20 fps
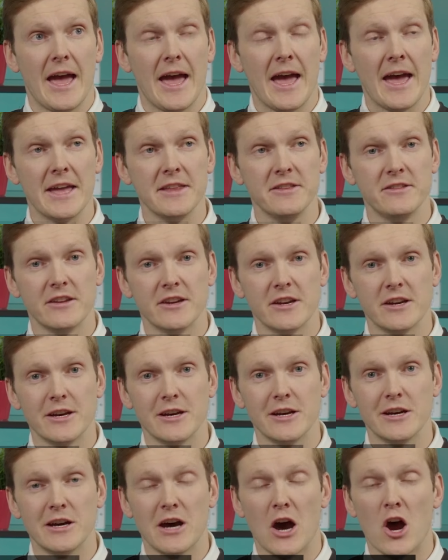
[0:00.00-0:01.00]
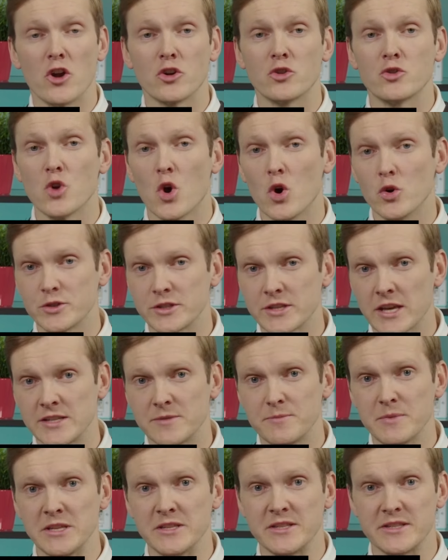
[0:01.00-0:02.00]
And our growth
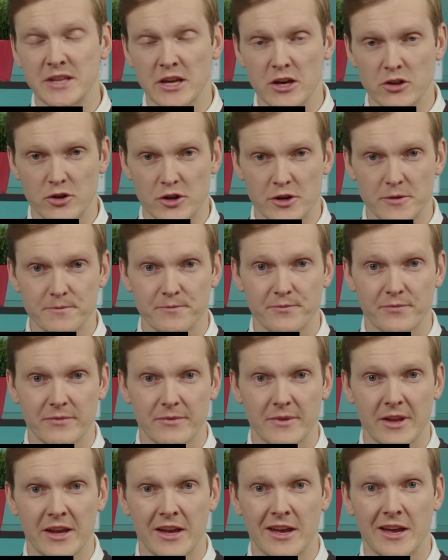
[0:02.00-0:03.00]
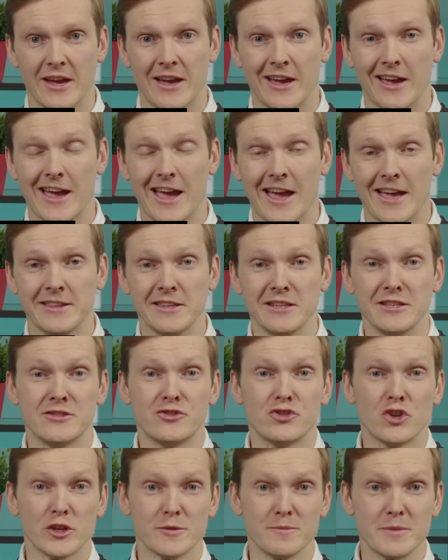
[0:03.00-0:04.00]
has been stellar. And
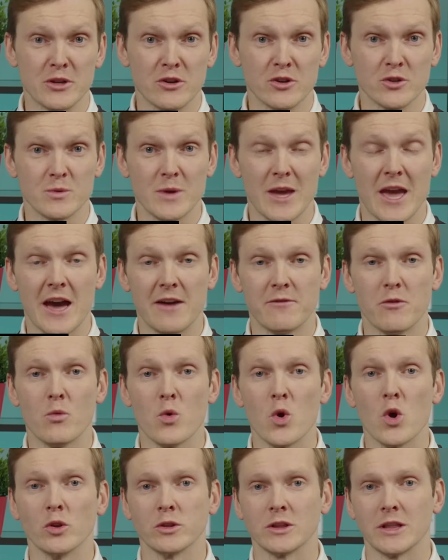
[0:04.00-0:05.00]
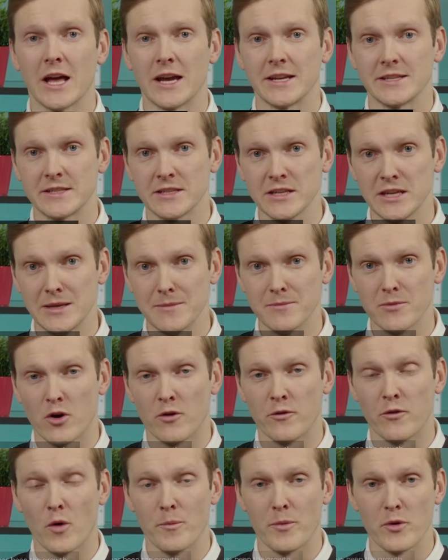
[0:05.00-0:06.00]
it's just because we have a world-class team
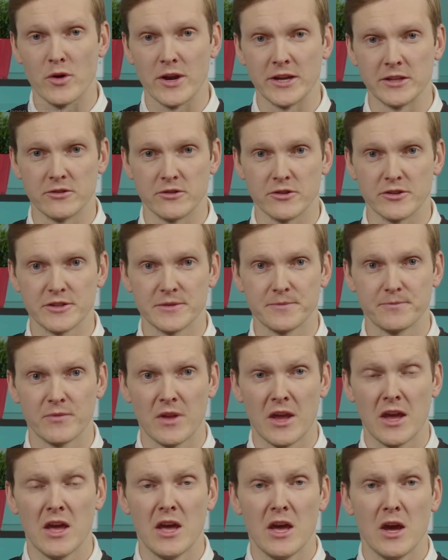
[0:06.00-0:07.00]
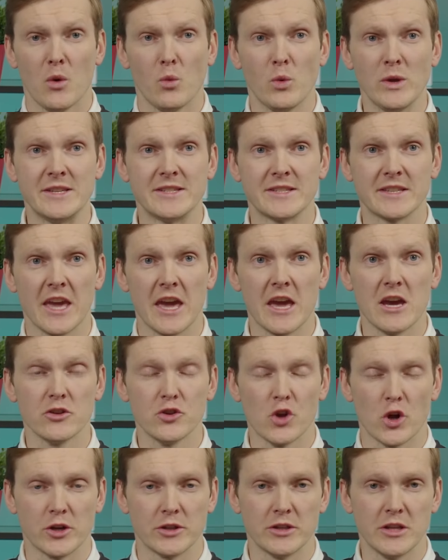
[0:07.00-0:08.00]
of operators. We
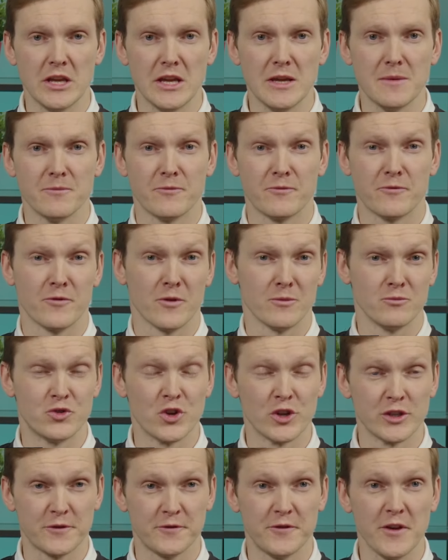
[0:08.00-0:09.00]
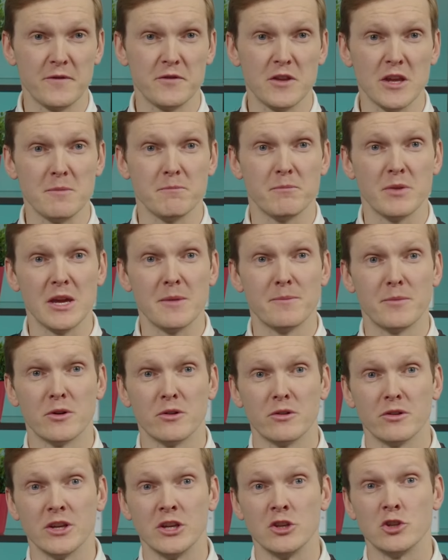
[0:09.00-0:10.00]
scaled our team from just 15
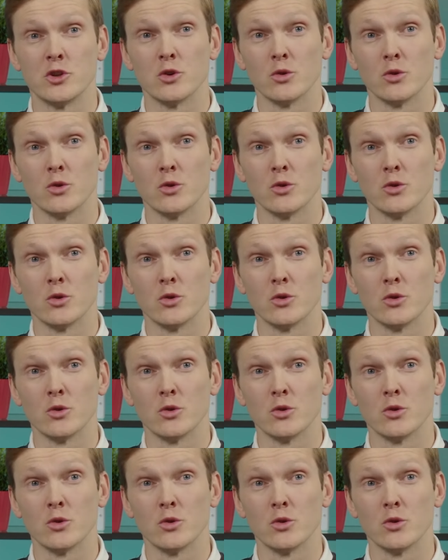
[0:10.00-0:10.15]
people in